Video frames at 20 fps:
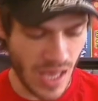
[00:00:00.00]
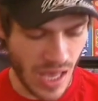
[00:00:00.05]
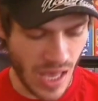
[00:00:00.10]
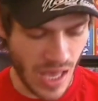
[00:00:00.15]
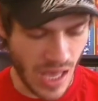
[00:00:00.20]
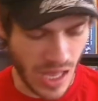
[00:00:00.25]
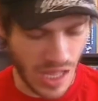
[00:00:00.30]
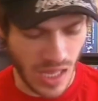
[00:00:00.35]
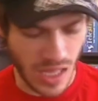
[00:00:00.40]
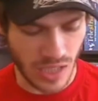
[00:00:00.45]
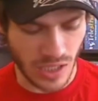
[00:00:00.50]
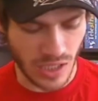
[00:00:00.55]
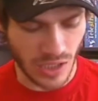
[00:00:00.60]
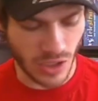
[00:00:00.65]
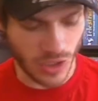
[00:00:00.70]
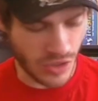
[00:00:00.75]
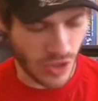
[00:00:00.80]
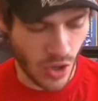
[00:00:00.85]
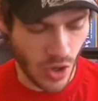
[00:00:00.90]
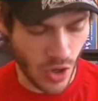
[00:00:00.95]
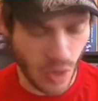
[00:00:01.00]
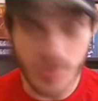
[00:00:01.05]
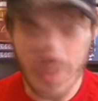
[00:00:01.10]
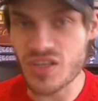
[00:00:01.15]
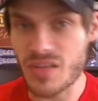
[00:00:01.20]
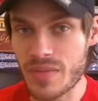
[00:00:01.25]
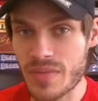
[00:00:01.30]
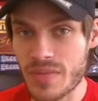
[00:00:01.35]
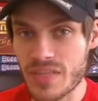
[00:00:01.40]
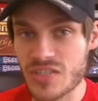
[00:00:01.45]
a lot of the hobbies
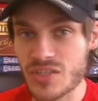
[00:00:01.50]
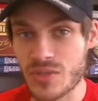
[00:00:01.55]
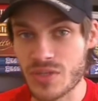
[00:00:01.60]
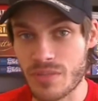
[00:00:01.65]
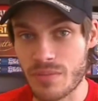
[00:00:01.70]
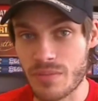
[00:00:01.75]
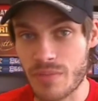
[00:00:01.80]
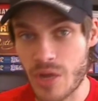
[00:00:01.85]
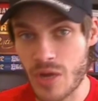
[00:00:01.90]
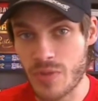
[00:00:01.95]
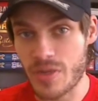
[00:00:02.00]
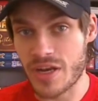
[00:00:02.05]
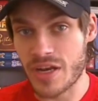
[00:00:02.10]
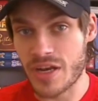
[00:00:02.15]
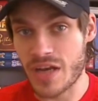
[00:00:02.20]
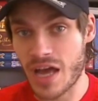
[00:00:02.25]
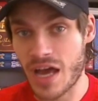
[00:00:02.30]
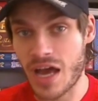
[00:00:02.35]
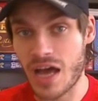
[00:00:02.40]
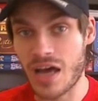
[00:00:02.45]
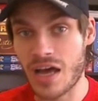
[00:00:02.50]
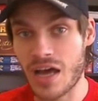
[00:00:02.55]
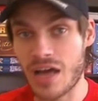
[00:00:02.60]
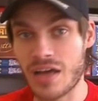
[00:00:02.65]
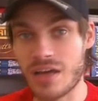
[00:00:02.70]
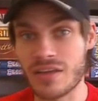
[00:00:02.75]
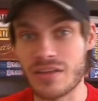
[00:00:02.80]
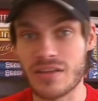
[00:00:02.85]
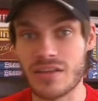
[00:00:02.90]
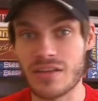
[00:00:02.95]
I'm into at the moment
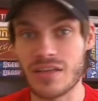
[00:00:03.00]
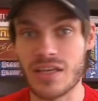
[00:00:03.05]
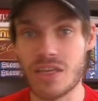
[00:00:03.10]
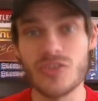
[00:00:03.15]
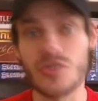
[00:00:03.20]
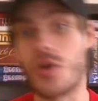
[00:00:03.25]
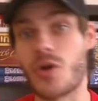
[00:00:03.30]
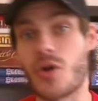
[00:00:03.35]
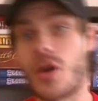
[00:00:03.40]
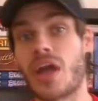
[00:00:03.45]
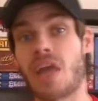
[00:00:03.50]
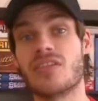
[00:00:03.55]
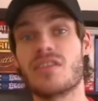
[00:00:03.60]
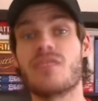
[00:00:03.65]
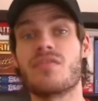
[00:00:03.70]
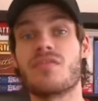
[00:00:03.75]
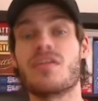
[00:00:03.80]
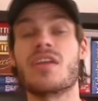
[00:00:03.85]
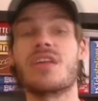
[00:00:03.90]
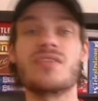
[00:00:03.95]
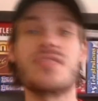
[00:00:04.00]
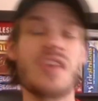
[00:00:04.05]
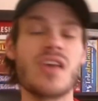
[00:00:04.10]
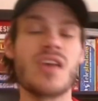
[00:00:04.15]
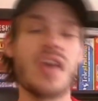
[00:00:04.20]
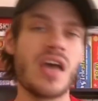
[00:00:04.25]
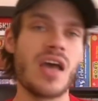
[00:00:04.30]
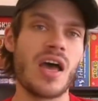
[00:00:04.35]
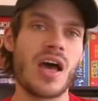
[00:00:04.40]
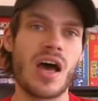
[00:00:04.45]
are indoor activities.
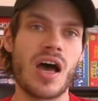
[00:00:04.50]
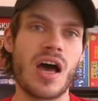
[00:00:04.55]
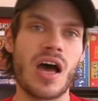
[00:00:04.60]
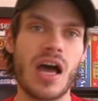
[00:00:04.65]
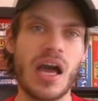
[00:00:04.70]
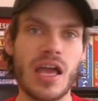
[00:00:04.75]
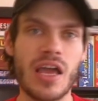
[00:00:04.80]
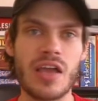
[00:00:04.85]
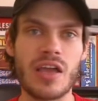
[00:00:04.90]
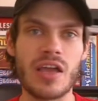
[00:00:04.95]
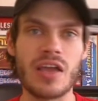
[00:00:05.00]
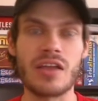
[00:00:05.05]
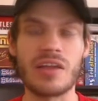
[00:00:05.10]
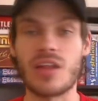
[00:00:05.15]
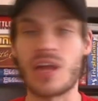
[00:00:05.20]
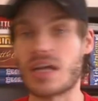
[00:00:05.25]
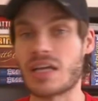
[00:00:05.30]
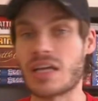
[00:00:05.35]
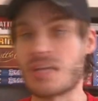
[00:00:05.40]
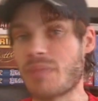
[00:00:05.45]
I like